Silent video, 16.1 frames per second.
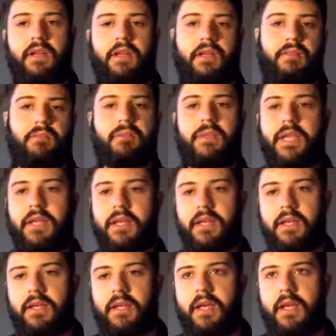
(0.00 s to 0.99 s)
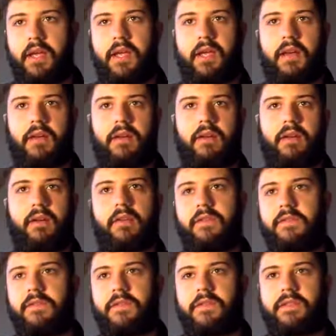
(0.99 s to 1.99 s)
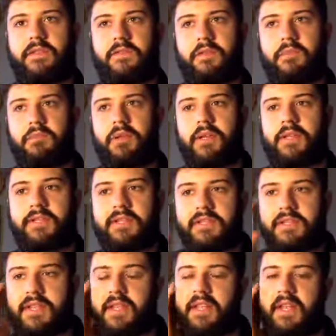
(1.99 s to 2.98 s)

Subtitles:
and meeting and all of these different places.